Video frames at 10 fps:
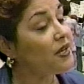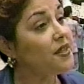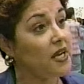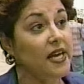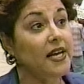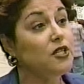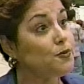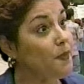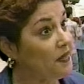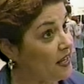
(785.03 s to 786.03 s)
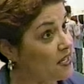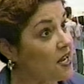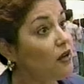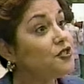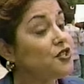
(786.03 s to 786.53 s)
And Mayor Golding showed up
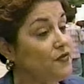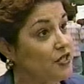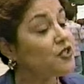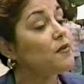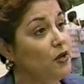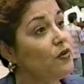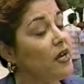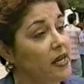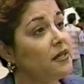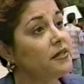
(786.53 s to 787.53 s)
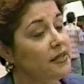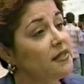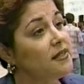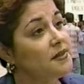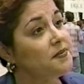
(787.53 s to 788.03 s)
today, but not to lend her
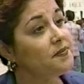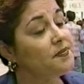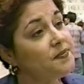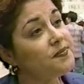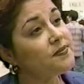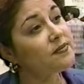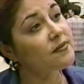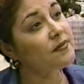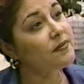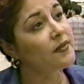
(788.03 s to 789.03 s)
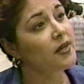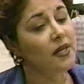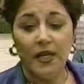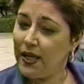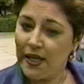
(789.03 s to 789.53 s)
support. She
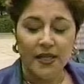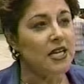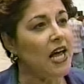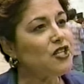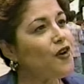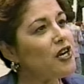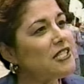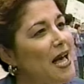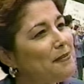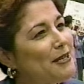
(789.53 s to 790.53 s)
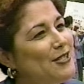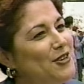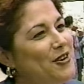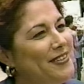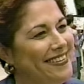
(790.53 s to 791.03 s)
says the city will not bend on
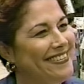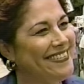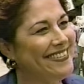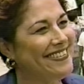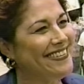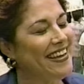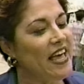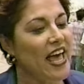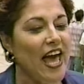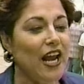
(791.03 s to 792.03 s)
this one. And